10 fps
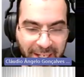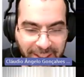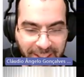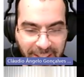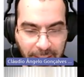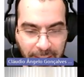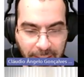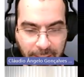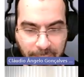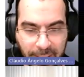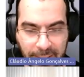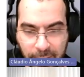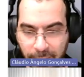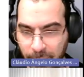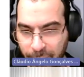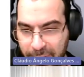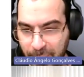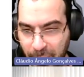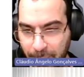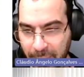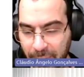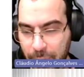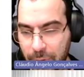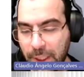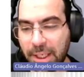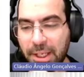and he made a number of experiments,